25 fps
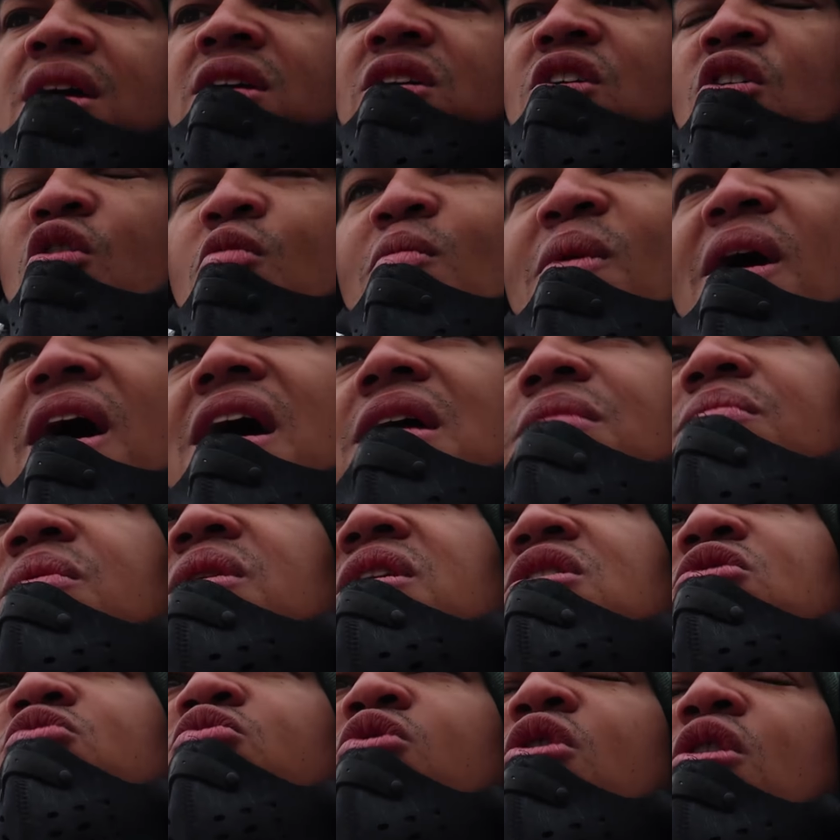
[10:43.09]
You might be
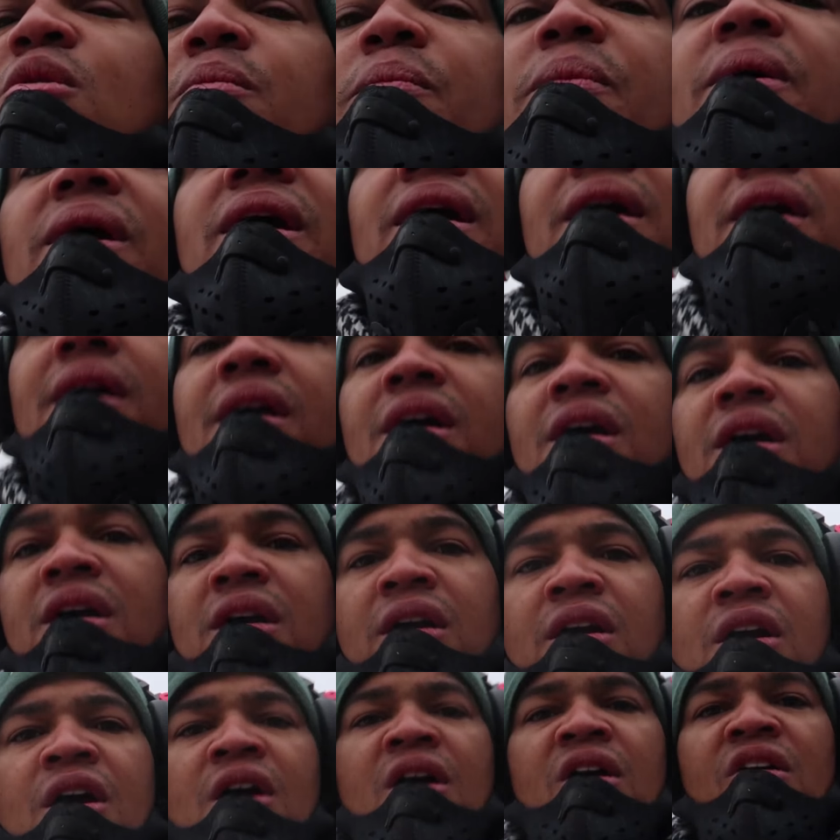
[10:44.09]
grouping
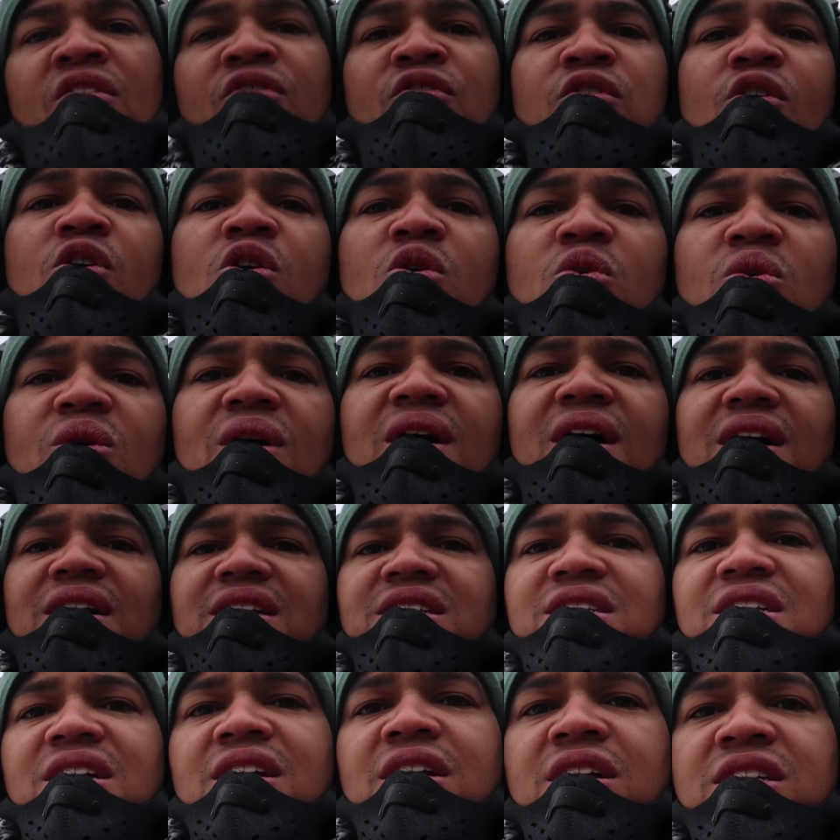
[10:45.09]
4 words,